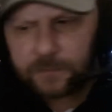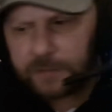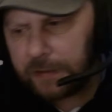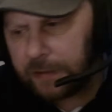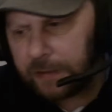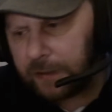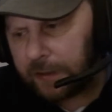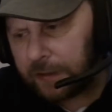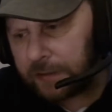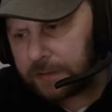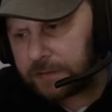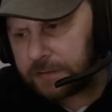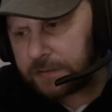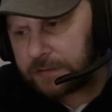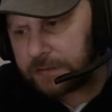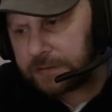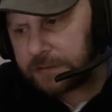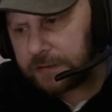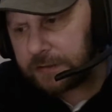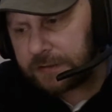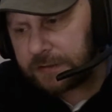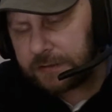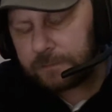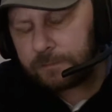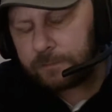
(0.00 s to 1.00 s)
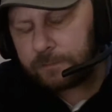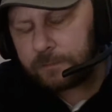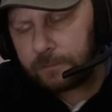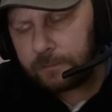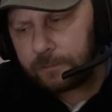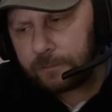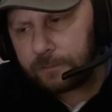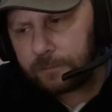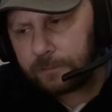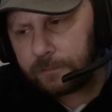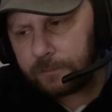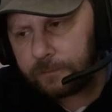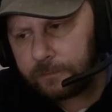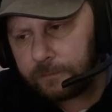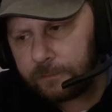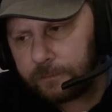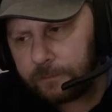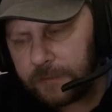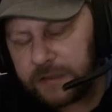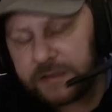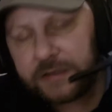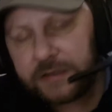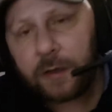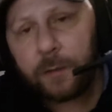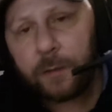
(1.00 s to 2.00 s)
and
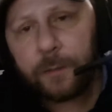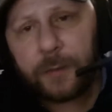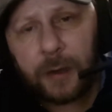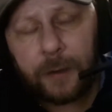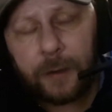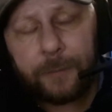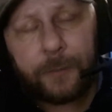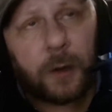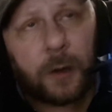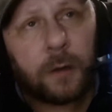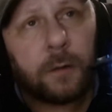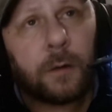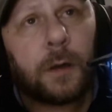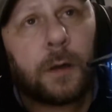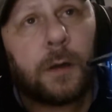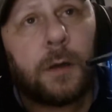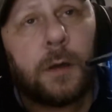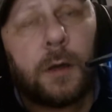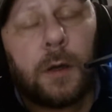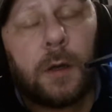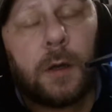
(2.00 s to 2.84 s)
he's got bipolar.